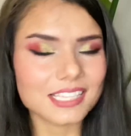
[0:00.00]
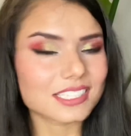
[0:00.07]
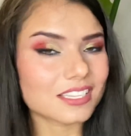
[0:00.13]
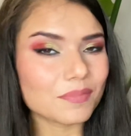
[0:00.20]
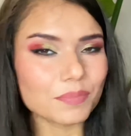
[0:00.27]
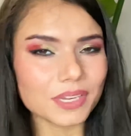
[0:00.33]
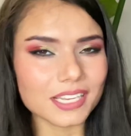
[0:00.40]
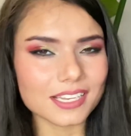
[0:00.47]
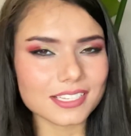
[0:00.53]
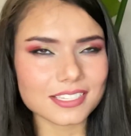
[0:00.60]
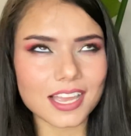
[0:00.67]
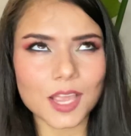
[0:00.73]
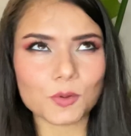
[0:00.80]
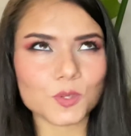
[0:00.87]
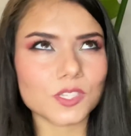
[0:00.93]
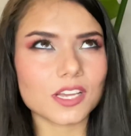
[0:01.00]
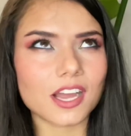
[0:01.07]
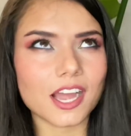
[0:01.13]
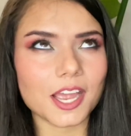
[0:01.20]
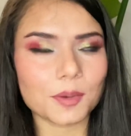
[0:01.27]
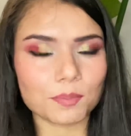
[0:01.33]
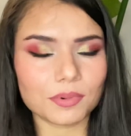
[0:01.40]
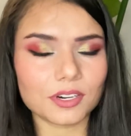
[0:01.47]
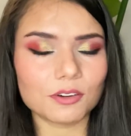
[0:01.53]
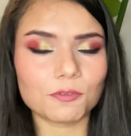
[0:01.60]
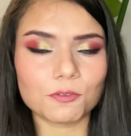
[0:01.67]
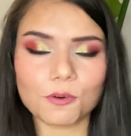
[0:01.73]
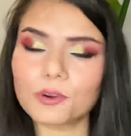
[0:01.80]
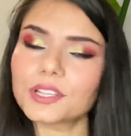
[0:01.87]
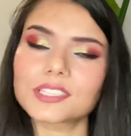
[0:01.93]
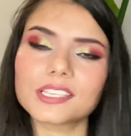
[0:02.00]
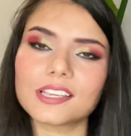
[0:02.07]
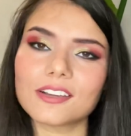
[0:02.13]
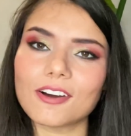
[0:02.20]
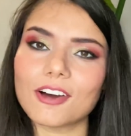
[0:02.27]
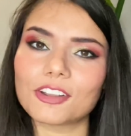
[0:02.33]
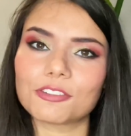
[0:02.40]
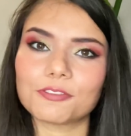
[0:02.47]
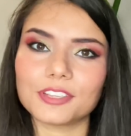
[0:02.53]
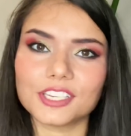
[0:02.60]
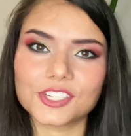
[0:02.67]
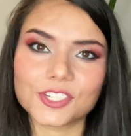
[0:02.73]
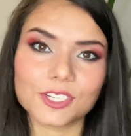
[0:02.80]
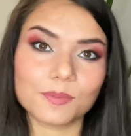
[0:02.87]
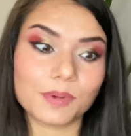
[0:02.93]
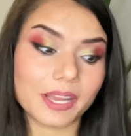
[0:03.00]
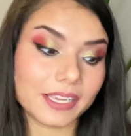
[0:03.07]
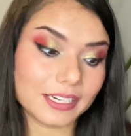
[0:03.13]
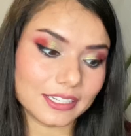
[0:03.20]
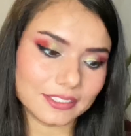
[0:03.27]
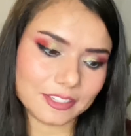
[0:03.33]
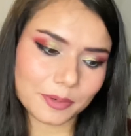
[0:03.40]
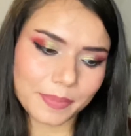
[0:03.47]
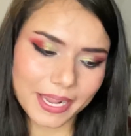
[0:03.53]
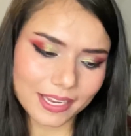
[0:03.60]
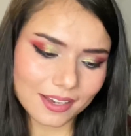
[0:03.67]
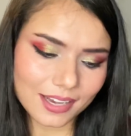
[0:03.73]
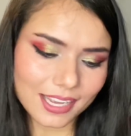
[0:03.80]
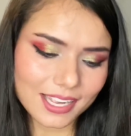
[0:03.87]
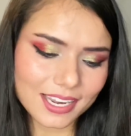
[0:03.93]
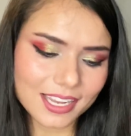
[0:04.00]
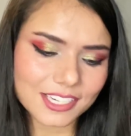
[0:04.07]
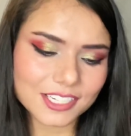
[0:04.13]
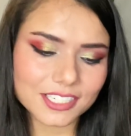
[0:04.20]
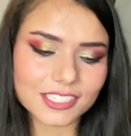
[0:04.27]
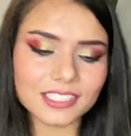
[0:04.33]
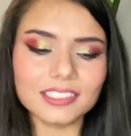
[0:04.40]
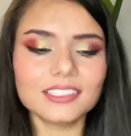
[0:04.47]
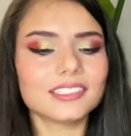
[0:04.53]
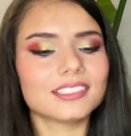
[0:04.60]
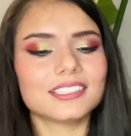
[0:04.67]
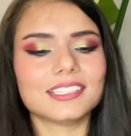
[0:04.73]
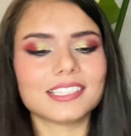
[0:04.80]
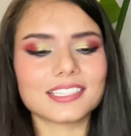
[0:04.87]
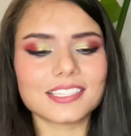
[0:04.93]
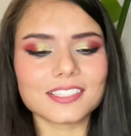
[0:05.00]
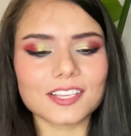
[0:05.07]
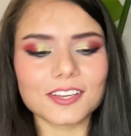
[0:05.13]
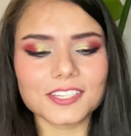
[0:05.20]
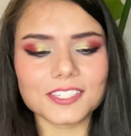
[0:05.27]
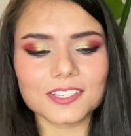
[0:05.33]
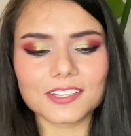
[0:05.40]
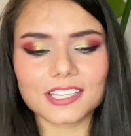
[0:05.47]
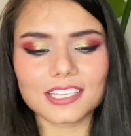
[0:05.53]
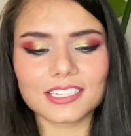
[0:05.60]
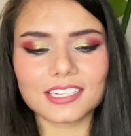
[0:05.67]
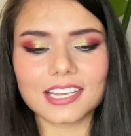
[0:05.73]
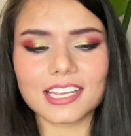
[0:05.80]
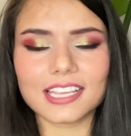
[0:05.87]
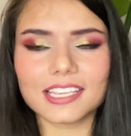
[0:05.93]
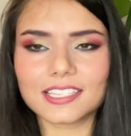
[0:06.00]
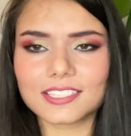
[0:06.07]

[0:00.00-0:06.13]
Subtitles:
simply because I was hyper focusing on finishing my other Becca highlighter. This is how it's looking like,